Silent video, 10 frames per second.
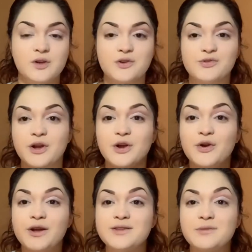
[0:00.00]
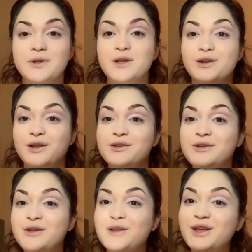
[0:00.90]
to try and create something
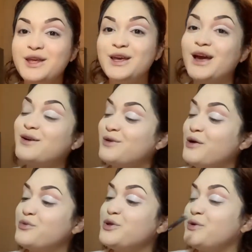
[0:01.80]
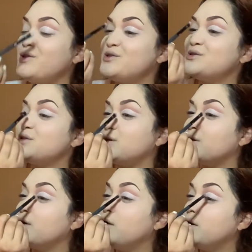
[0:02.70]
decent looking. I don't, I really wanted this to
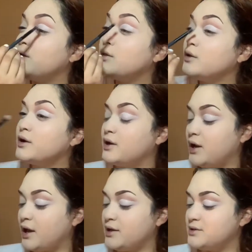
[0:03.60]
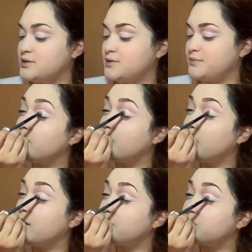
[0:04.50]
look nice.
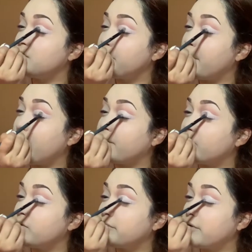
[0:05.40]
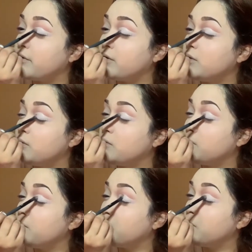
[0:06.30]
And I'm just gonna pat this on
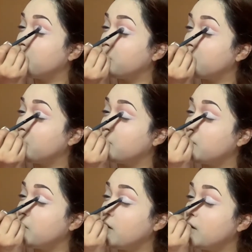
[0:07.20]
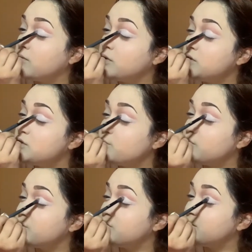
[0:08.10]
and really just make
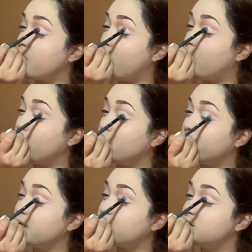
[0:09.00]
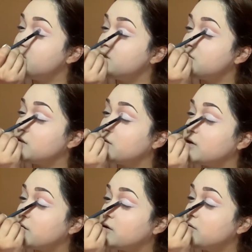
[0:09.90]
sure it's all over the
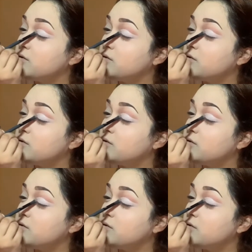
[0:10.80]
concealer